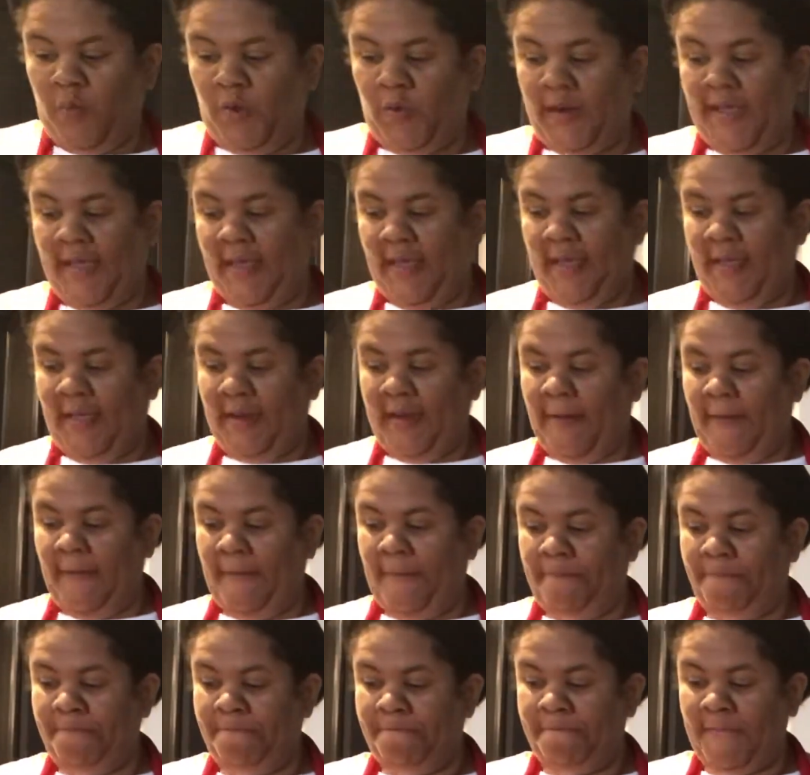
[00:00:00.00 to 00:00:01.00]
Next
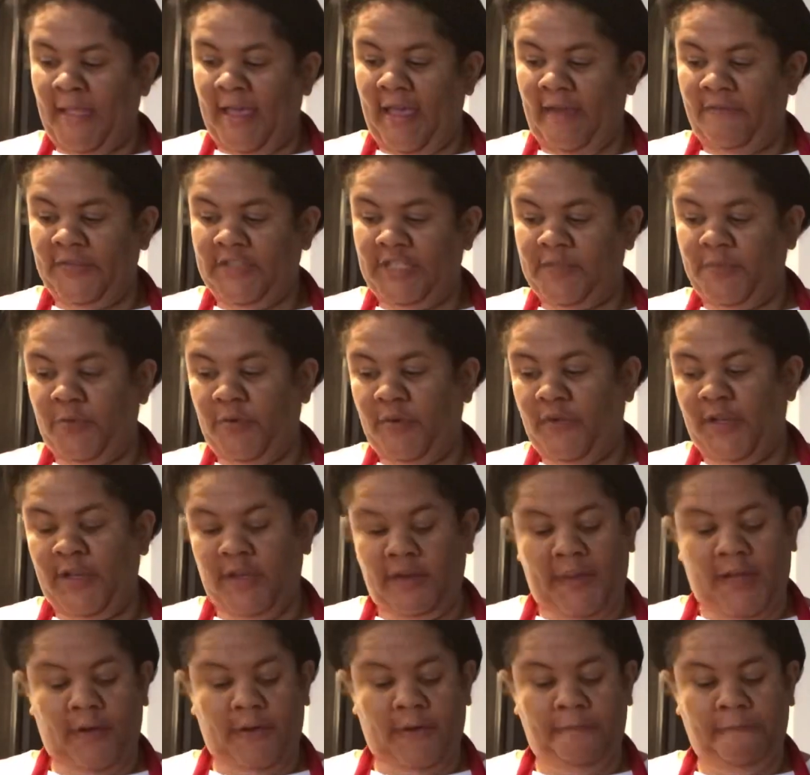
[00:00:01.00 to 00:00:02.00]
is
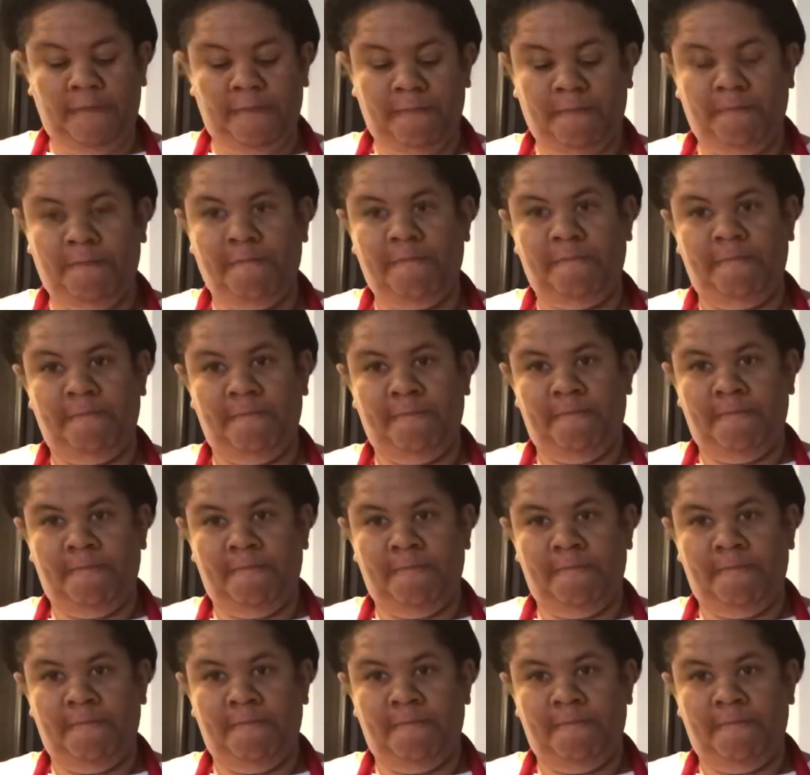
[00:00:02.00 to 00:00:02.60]
both